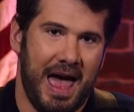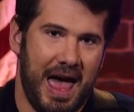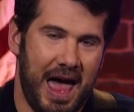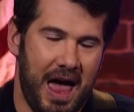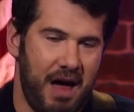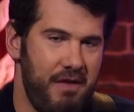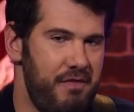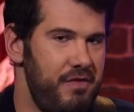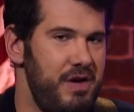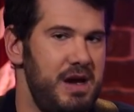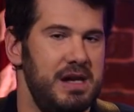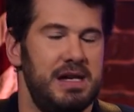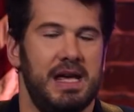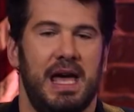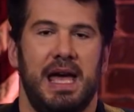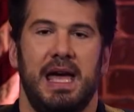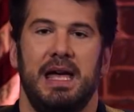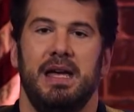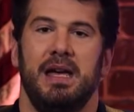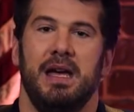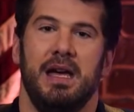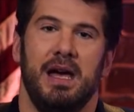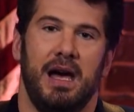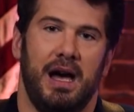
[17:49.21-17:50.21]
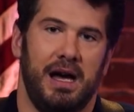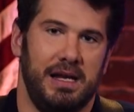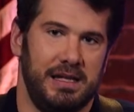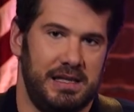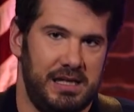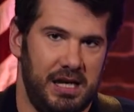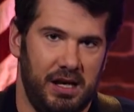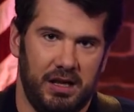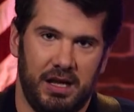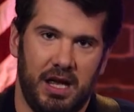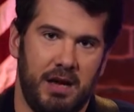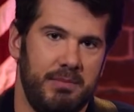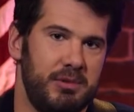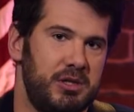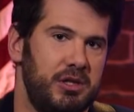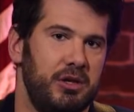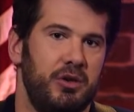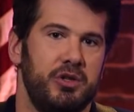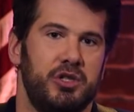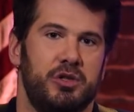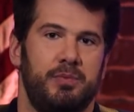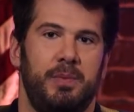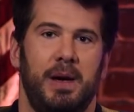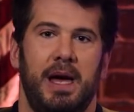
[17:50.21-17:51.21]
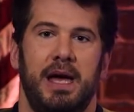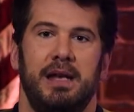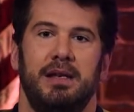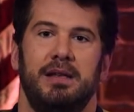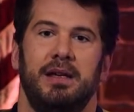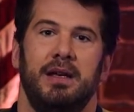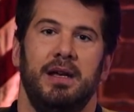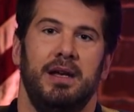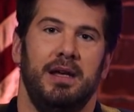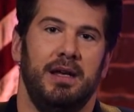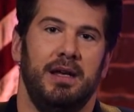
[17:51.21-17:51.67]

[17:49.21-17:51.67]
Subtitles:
every day until I'm so spent